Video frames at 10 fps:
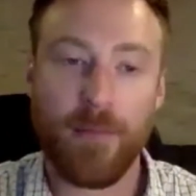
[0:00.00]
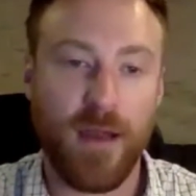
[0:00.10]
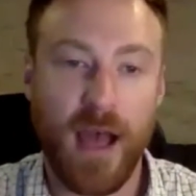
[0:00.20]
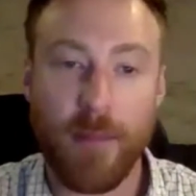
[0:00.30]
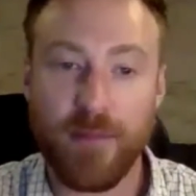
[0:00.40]

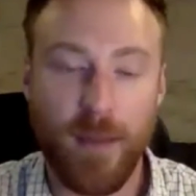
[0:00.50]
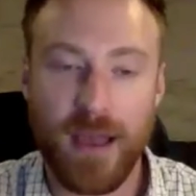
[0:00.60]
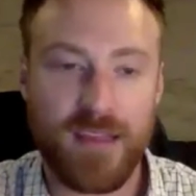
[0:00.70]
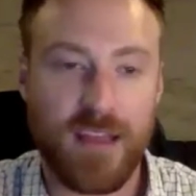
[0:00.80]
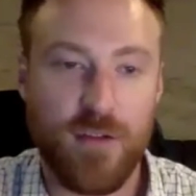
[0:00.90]

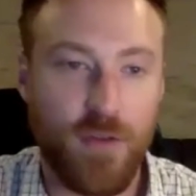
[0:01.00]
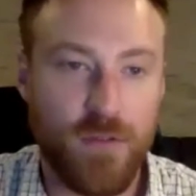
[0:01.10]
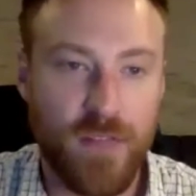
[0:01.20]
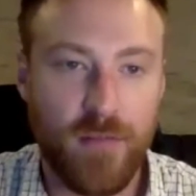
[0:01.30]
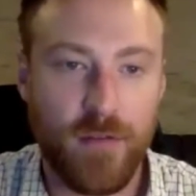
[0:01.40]
optimize each of
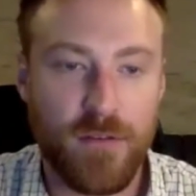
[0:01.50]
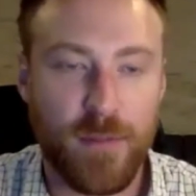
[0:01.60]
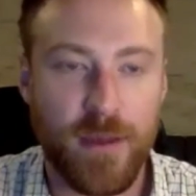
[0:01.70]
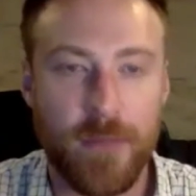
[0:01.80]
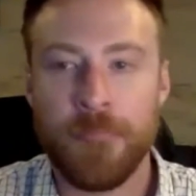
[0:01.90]
those levels.
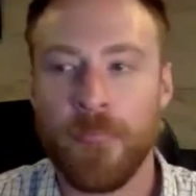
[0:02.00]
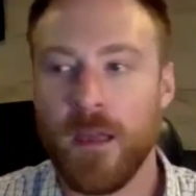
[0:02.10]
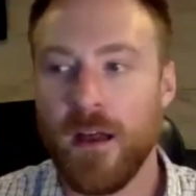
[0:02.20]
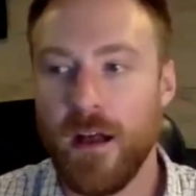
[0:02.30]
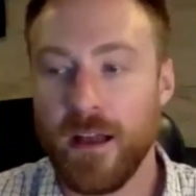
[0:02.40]
But
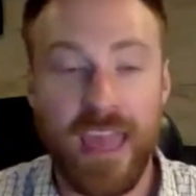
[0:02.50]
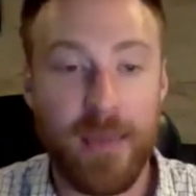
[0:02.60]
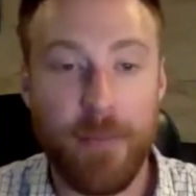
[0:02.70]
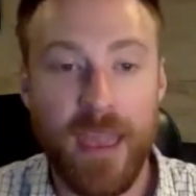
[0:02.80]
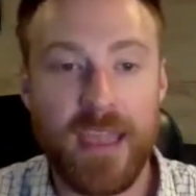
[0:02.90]
a
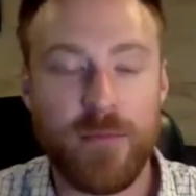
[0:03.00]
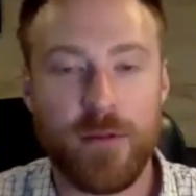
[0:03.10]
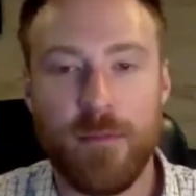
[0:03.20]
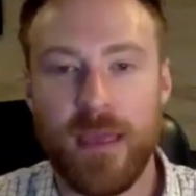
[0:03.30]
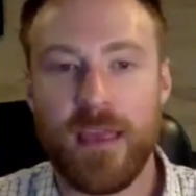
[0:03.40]
campaign
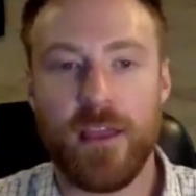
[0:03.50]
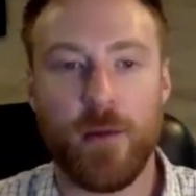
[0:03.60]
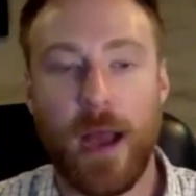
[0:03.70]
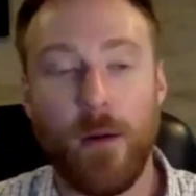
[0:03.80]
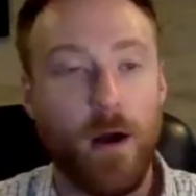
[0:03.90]
would be,
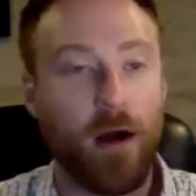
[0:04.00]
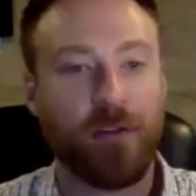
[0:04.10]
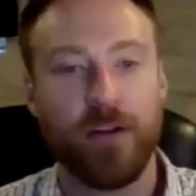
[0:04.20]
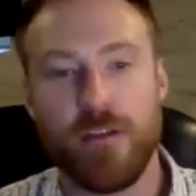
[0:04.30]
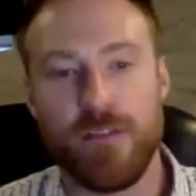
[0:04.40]
how
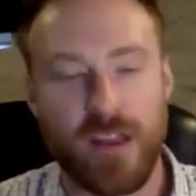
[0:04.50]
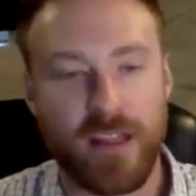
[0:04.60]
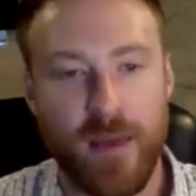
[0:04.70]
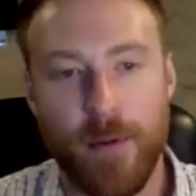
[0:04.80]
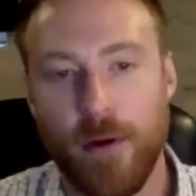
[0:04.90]
often are you
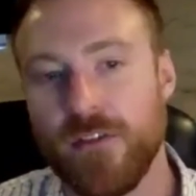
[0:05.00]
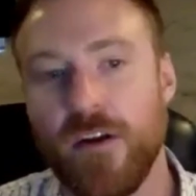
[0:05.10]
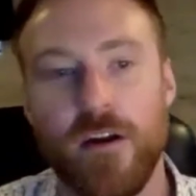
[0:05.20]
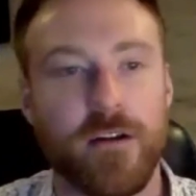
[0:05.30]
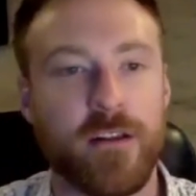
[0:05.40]
sending that
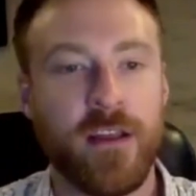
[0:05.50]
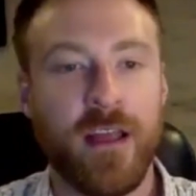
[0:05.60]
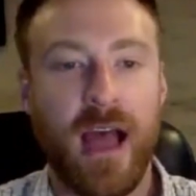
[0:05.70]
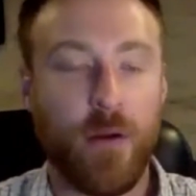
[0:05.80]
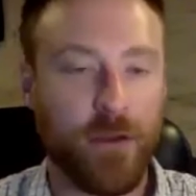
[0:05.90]
postcard?
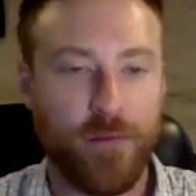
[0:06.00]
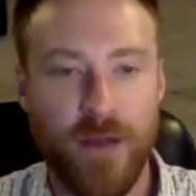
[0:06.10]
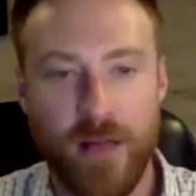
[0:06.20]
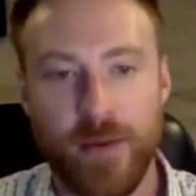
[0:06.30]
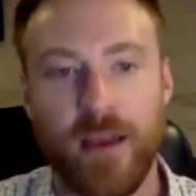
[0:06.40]
How are you
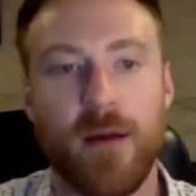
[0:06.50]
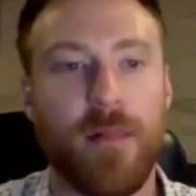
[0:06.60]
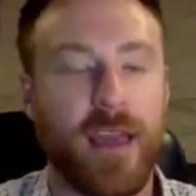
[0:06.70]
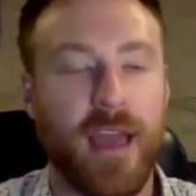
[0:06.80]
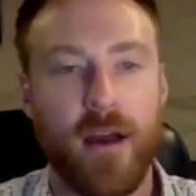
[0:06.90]
following up?
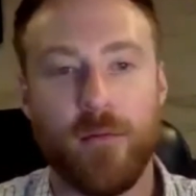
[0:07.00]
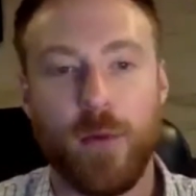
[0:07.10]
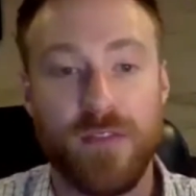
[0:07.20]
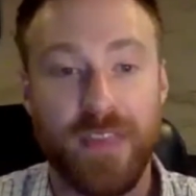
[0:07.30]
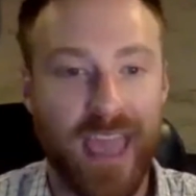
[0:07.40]
Like
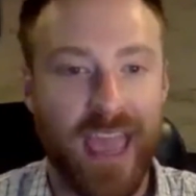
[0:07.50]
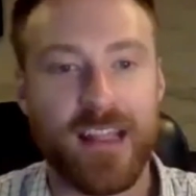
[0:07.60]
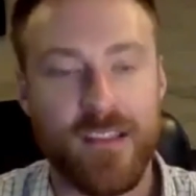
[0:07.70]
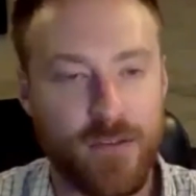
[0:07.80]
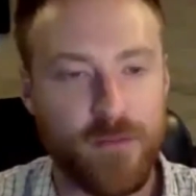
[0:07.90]
what's the
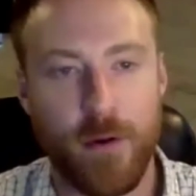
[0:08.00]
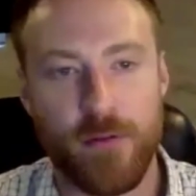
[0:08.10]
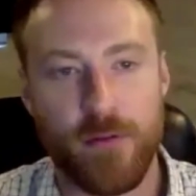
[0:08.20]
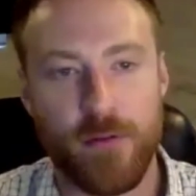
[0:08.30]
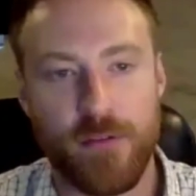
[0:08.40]
cadence of
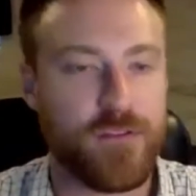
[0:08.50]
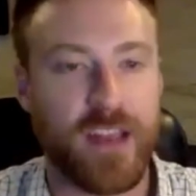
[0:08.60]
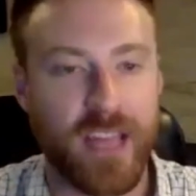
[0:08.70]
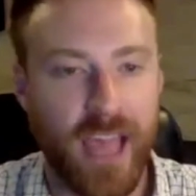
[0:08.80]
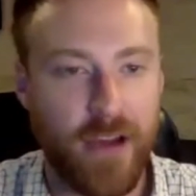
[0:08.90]
postcards you're
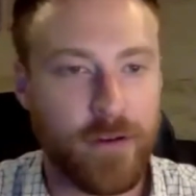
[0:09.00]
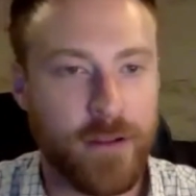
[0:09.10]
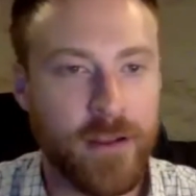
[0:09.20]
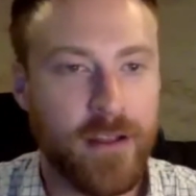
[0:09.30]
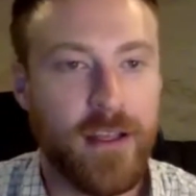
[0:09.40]
sending
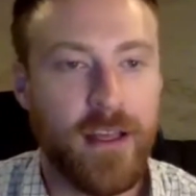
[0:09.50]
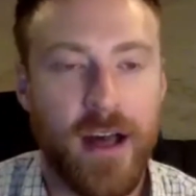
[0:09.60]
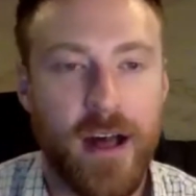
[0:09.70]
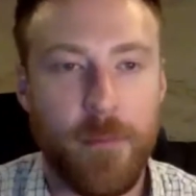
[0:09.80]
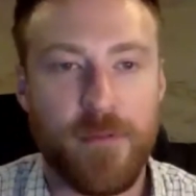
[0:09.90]

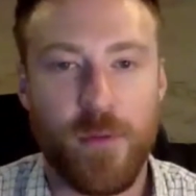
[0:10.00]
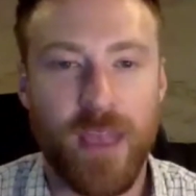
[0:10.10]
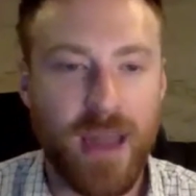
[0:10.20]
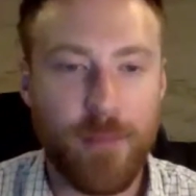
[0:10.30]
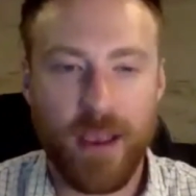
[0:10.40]
out? So
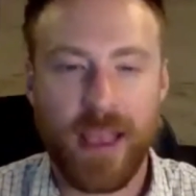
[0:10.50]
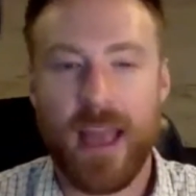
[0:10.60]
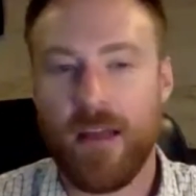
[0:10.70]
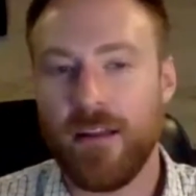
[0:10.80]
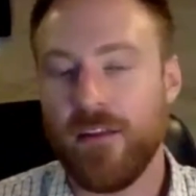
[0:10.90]
we kind of break it
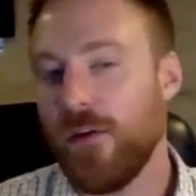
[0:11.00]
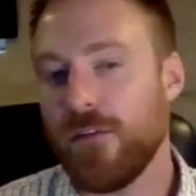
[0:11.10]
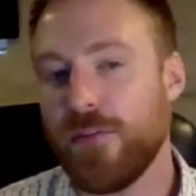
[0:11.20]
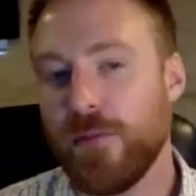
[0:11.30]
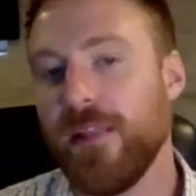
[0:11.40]
down into
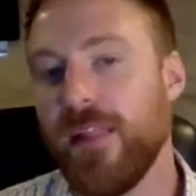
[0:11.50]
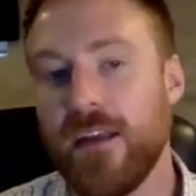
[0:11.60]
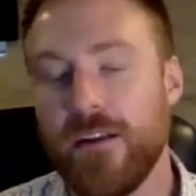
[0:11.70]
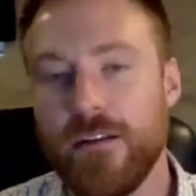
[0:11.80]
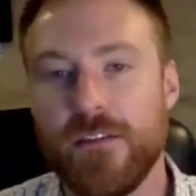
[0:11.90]
those three
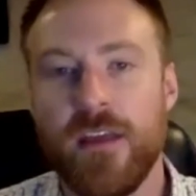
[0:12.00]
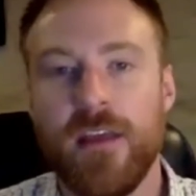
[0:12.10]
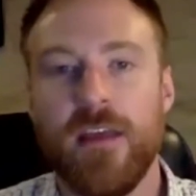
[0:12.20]
layers.